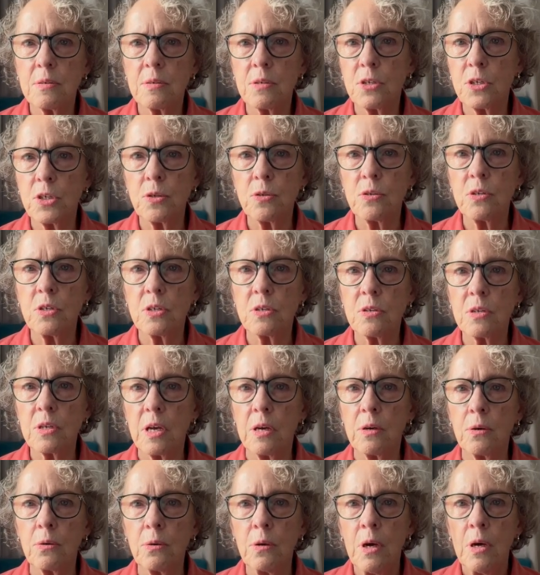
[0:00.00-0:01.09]
shoes just
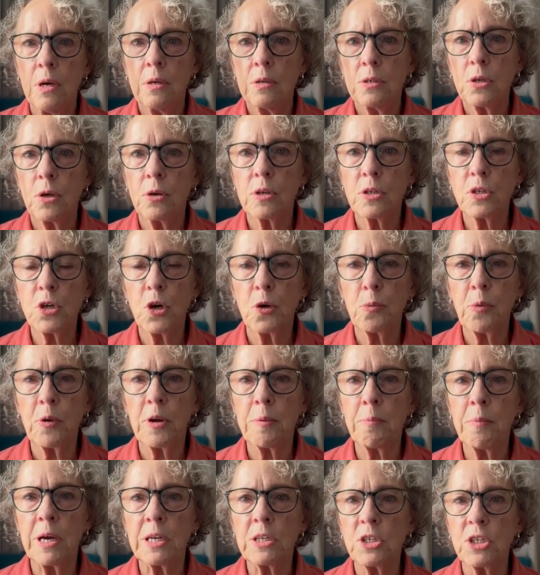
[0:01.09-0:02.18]
go toe to toe pretty
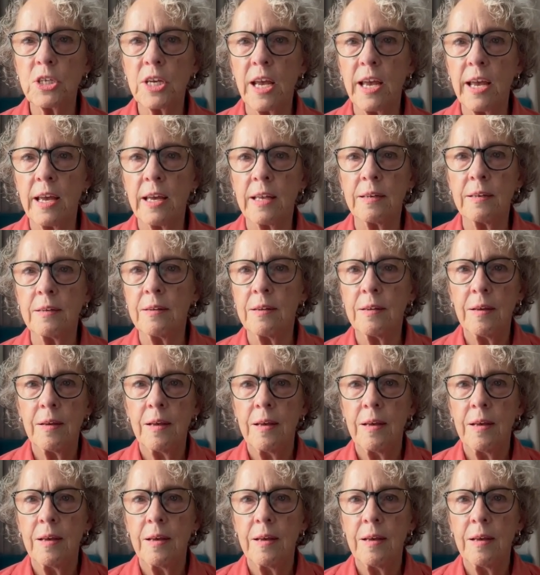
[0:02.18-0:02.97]
much and